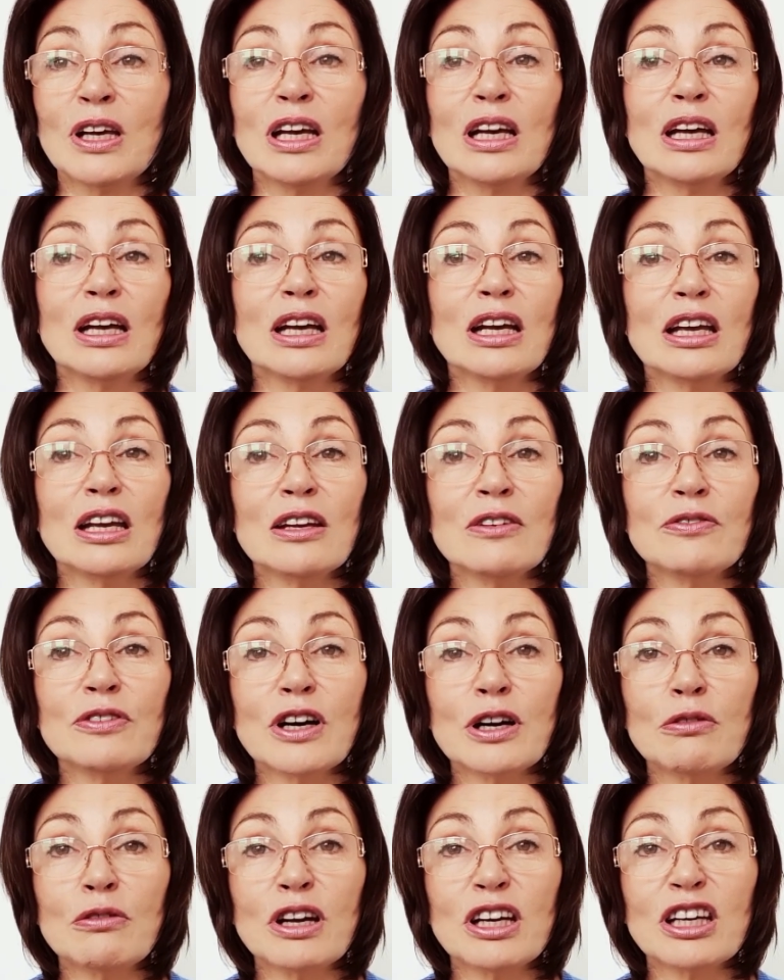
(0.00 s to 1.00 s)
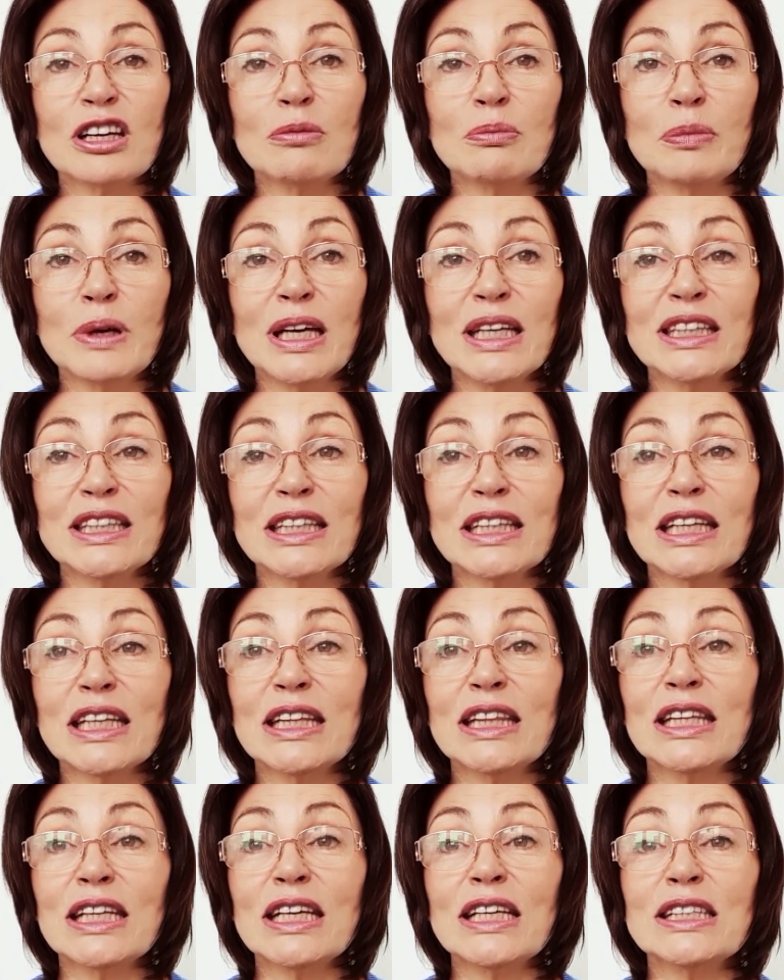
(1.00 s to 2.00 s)
If I recommended that
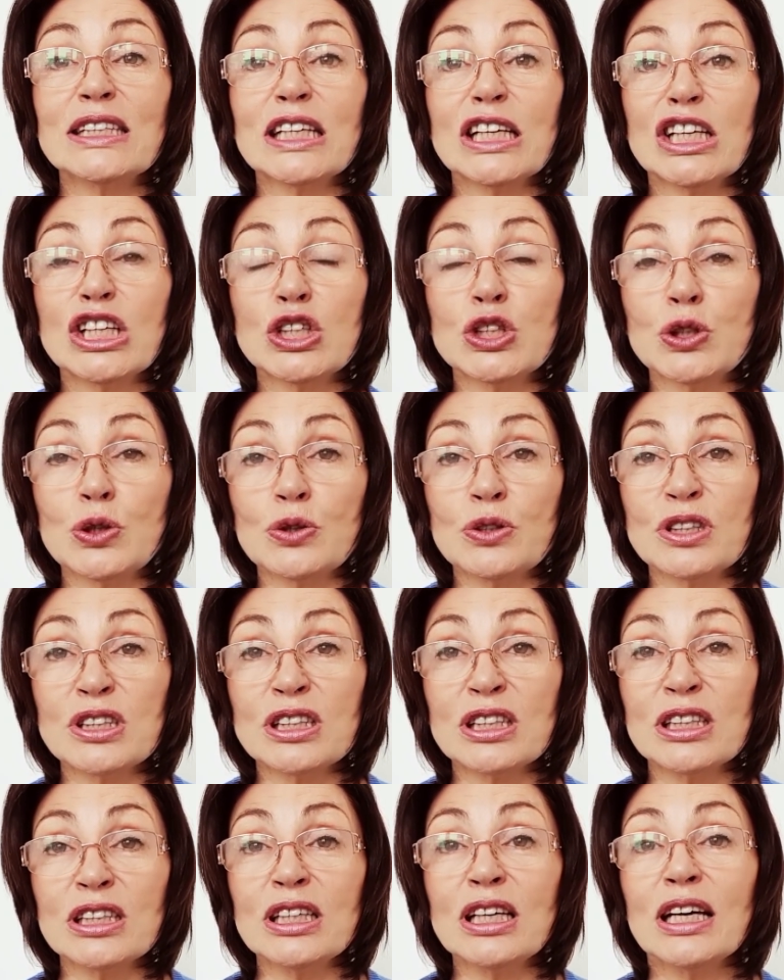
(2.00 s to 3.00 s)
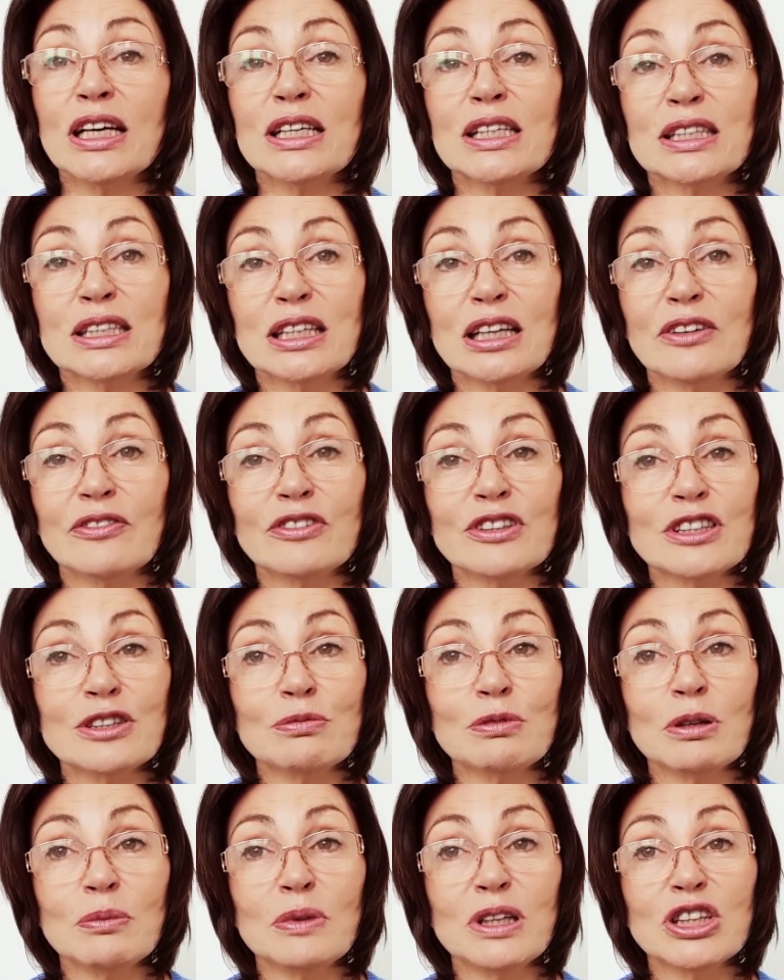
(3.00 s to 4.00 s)
these exhausted, selfless
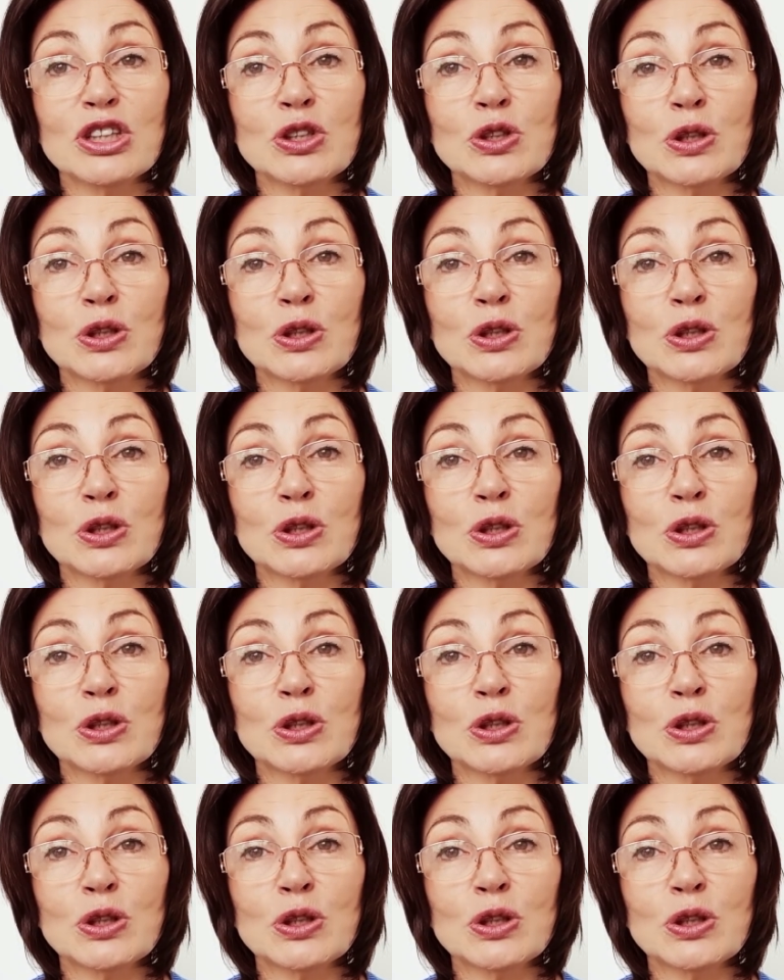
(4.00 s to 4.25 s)
women should